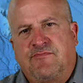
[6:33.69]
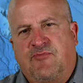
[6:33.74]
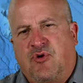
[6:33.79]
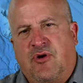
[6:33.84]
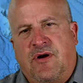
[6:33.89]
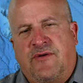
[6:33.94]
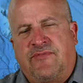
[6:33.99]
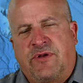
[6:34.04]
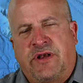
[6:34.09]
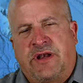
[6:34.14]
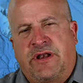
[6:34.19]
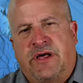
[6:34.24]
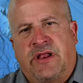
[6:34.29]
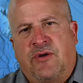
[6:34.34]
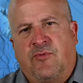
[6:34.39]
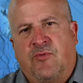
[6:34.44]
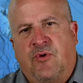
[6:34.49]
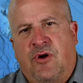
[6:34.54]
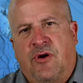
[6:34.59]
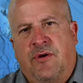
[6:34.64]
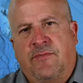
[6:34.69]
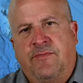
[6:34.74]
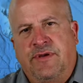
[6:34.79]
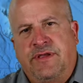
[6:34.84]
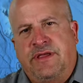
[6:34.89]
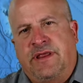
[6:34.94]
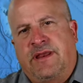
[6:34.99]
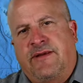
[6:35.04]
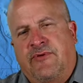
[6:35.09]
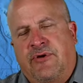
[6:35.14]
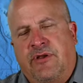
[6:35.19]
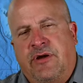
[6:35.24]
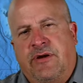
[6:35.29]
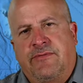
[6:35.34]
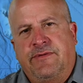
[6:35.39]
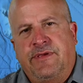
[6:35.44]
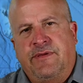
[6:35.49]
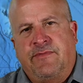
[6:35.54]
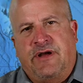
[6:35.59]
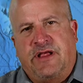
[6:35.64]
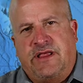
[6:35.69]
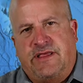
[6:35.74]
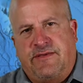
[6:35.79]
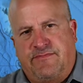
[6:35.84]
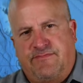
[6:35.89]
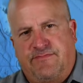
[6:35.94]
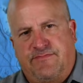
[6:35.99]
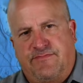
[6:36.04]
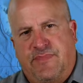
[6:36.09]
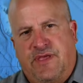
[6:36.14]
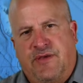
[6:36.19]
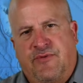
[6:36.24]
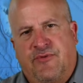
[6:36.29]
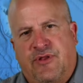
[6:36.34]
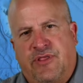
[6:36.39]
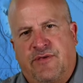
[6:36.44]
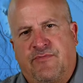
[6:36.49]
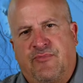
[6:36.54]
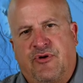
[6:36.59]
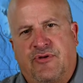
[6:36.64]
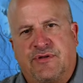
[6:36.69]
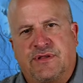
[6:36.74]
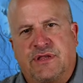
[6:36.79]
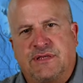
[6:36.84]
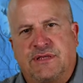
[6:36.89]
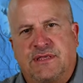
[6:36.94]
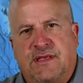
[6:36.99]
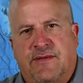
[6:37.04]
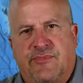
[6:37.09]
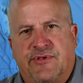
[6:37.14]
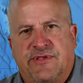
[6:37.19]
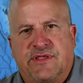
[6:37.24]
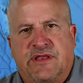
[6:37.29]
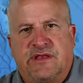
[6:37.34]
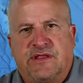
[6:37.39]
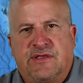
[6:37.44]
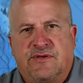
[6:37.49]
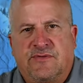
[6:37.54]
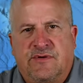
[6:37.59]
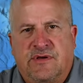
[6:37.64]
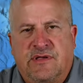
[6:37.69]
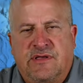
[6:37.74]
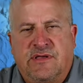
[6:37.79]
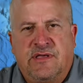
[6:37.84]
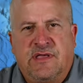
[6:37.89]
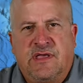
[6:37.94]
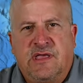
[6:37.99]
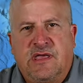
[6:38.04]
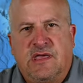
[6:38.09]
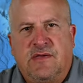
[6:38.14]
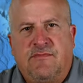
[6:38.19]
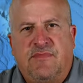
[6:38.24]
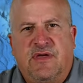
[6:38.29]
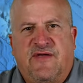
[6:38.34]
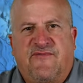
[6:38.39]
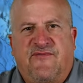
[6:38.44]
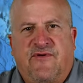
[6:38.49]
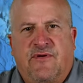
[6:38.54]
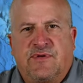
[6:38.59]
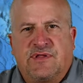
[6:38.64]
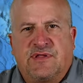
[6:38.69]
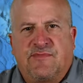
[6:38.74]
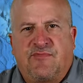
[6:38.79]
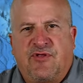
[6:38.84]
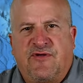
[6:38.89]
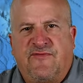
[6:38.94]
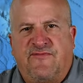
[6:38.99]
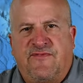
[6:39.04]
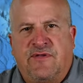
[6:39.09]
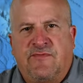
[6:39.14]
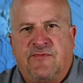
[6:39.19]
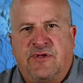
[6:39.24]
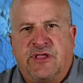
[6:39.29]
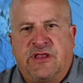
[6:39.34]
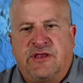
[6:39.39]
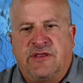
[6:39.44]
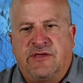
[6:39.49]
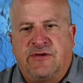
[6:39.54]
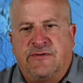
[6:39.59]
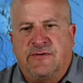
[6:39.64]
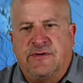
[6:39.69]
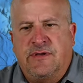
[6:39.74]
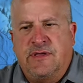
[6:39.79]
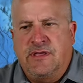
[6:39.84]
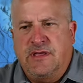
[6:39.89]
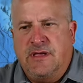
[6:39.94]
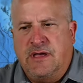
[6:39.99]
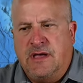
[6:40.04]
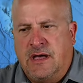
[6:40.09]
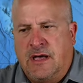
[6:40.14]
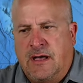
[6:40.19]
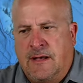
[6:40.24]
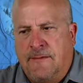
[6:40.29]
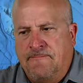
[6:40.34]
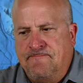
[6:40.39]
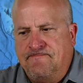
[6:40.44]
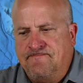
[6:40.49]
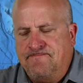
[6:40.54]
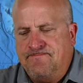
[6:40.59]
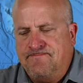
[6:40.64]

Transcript: More often than not, it won't, but you never know. You might be one of the boats that stumbles into uh, big foamers of bluefin when you do. Um,